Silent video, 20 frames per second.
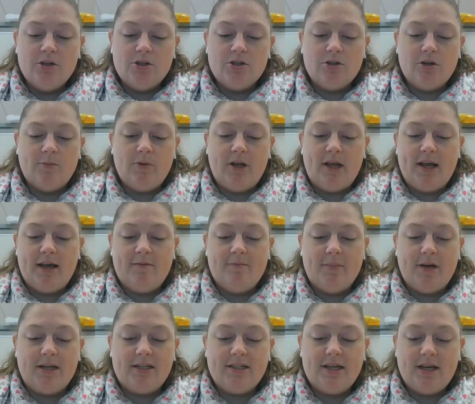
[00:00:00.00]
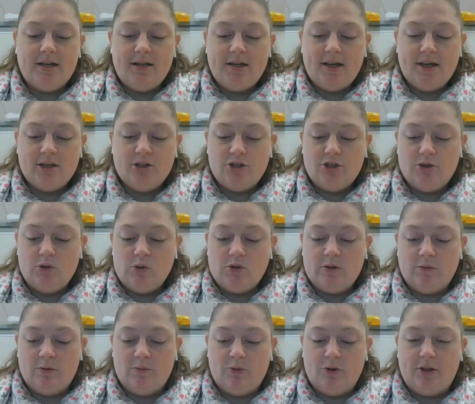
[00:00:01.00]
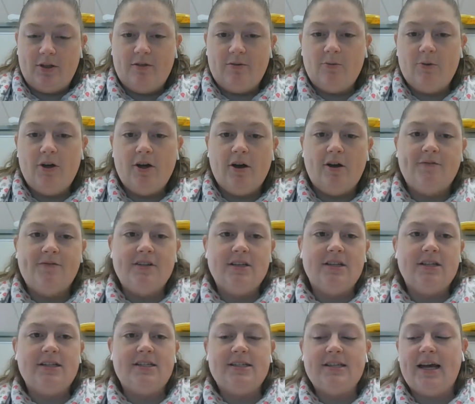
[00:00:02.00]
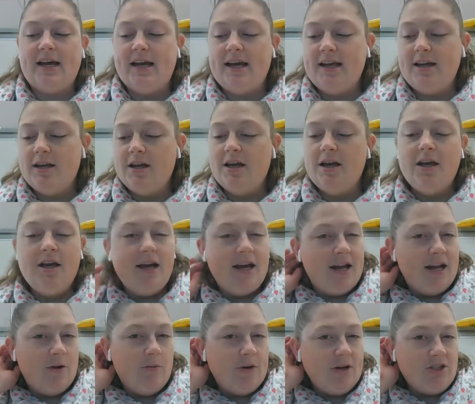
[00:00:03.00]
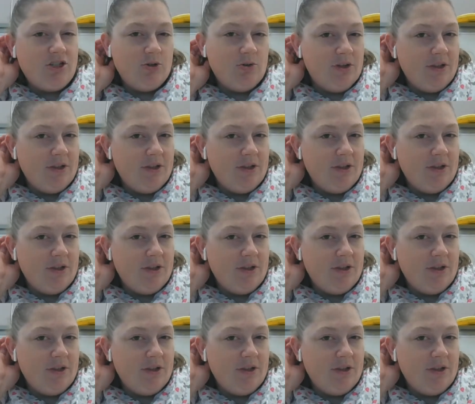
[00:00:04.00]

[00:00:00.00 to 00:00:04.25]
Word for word: So I'm going to have my 10 cashews. I'm going to put three off to the side. And I want you